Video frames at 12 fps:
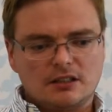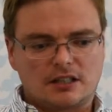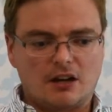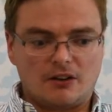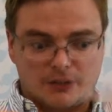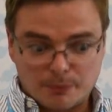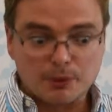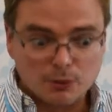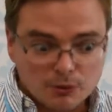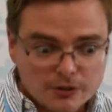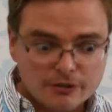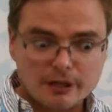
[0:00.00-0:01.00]
can't
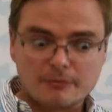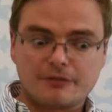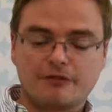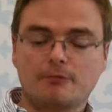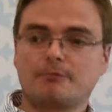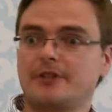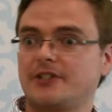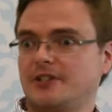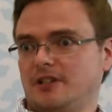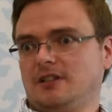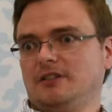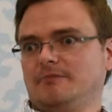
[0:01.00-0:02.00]
support all scripts from the
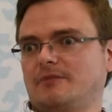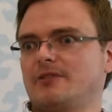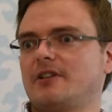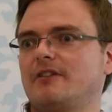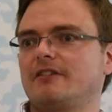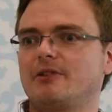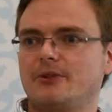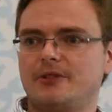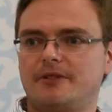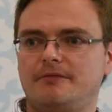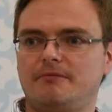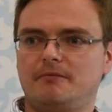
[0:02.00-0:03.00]
start, so they've got
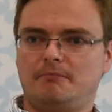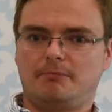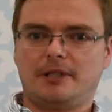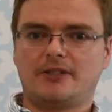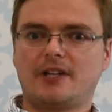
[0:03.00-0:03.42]
to be